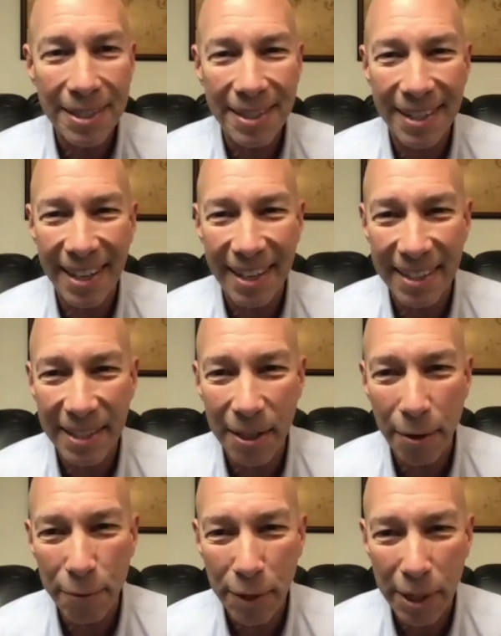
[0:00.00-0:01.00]
and
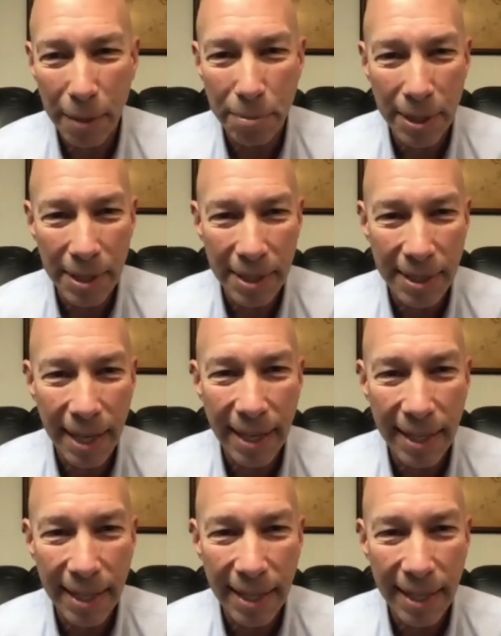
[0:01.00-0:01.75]
hopefully up to the day.